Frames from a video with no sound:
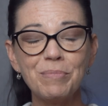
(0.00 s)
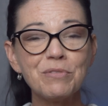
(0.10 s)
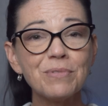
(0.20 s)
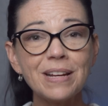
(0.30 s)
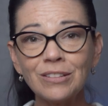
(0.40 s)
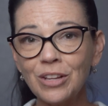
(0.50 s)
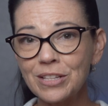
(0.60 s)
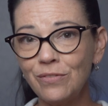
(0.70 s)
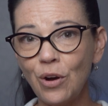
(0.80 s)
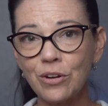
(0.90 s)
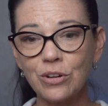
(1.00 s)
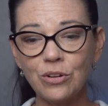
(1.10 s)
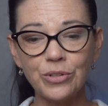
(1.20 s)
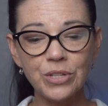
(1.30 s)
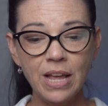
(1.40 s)
I've been reading lots of
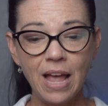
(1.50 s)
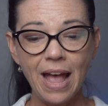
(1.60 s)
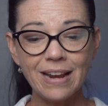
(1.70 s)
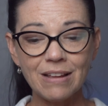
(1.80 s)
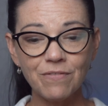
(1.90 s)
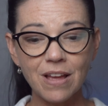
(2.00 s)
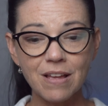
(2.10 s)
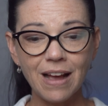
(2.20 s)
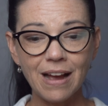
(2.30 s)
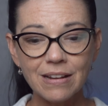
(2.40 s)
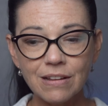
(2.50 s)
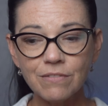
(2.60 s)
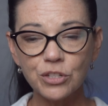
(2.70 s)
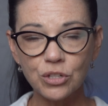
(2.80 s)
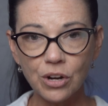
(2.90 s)
articles and have kind
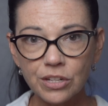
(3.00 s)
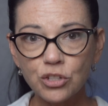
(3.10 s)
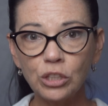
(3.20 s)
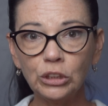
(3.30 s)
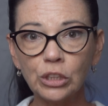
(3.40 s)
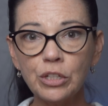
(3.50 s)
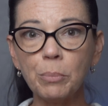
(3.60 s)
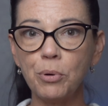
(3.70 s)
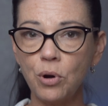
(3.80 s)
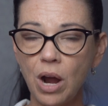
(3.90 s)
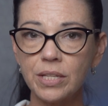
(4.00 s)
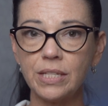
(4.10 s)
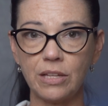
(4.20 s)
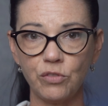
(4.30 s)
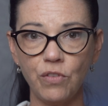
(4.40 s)
of started to learn a
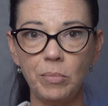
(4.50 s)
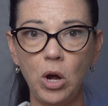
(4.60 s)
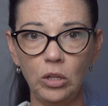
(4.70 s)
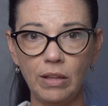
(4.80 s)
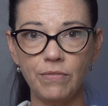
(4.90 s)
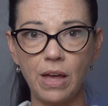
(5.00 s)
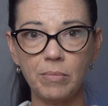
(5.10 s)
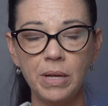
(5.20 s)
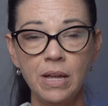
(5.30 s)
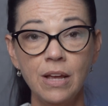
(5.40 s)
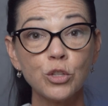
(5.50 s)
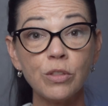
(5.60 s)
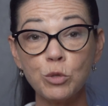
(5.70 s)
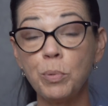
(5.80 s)
process from all of them. So this